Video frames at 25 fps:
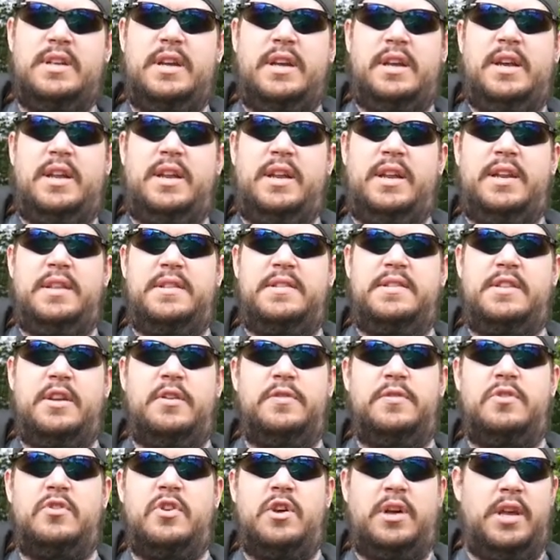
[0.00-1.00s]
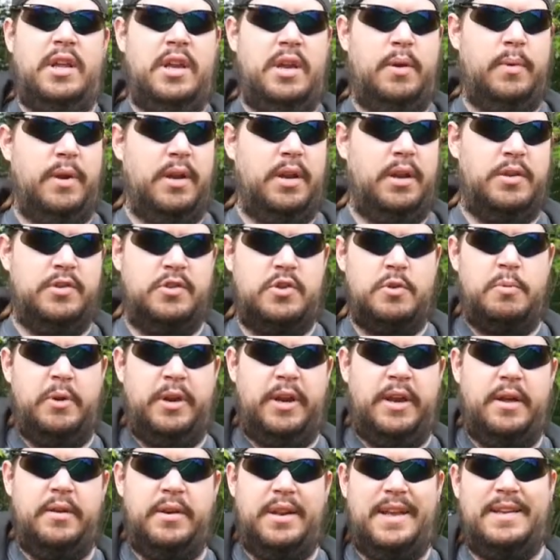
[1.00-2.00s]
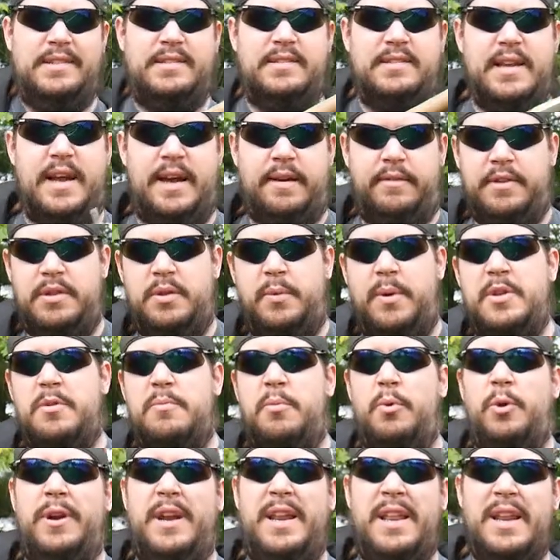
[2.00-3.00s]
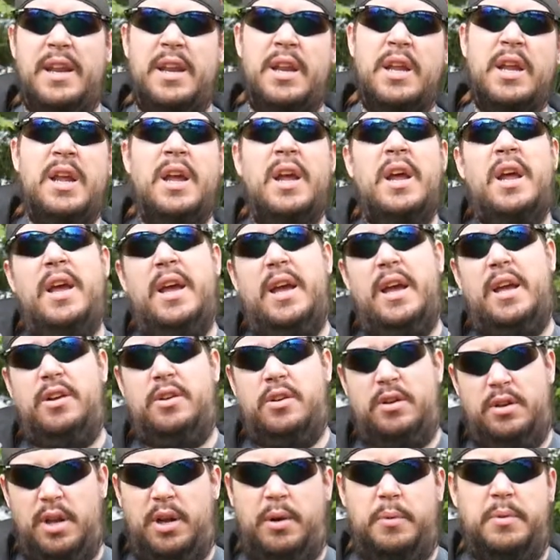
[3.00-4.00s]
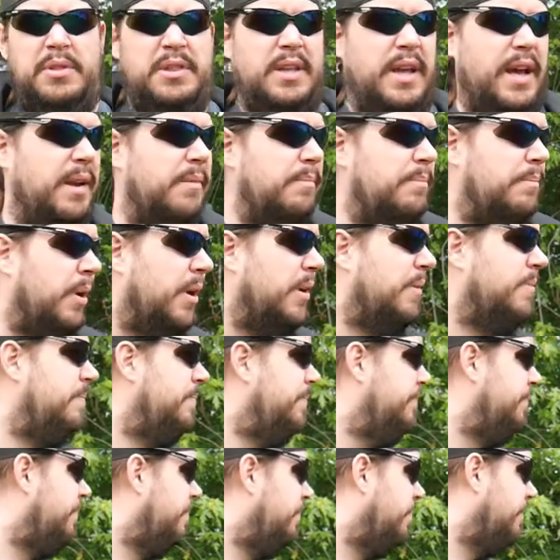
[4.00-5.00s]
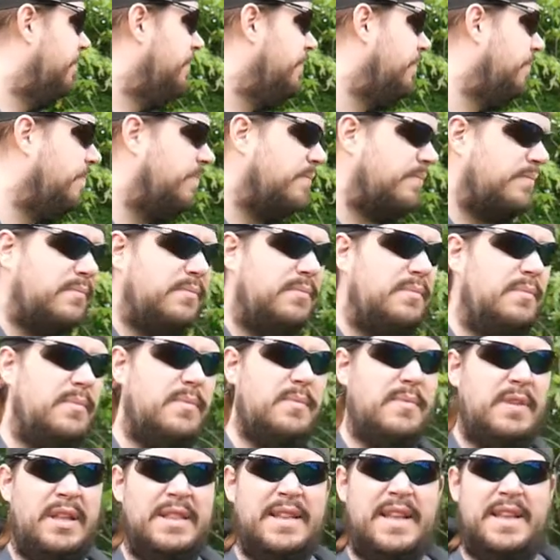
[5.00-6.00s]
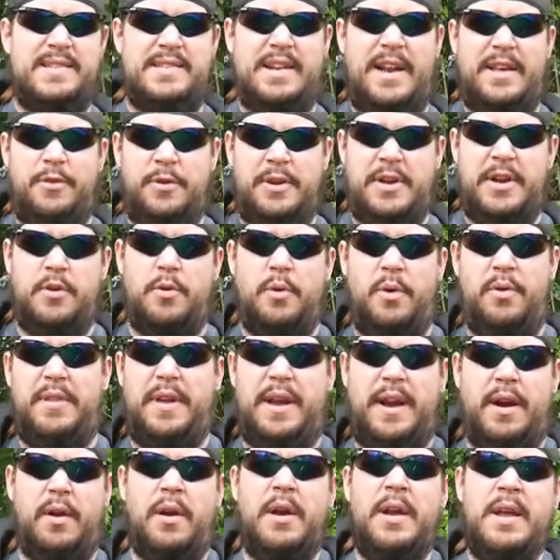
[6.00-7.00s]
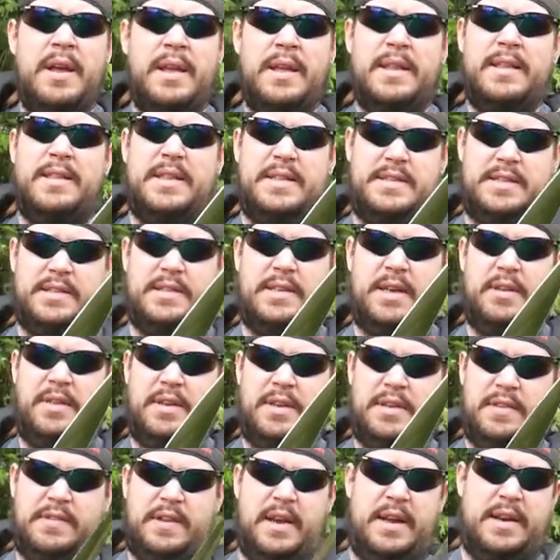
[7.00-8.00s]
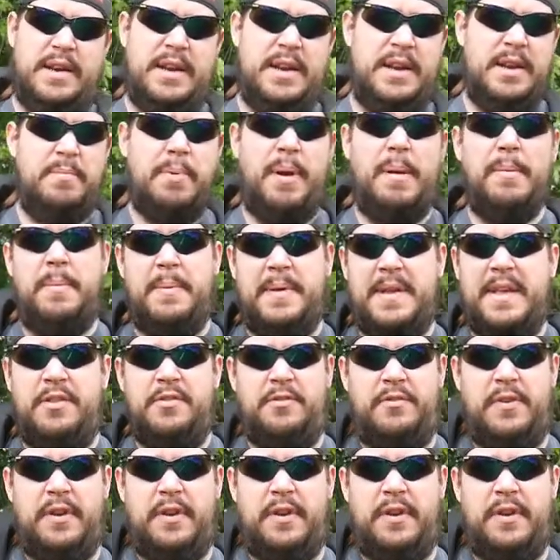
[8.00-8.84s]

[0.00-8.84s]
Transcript: gonna kind of get itself stuck anyway, unless you bring it out exactly the way you put it in, and good luck with that. But that is neither here nor there. This is how they designed it, and it probably is